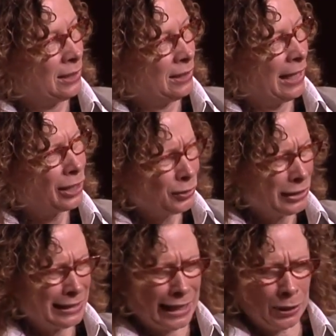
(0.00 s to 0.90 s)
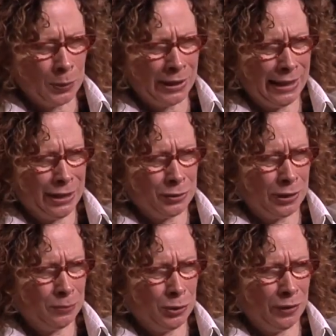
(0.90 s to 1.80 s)
I can always tell at what age when
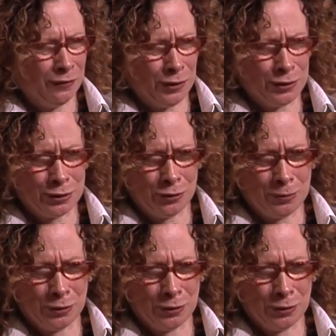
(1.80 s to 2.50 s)
I'm doing focus groups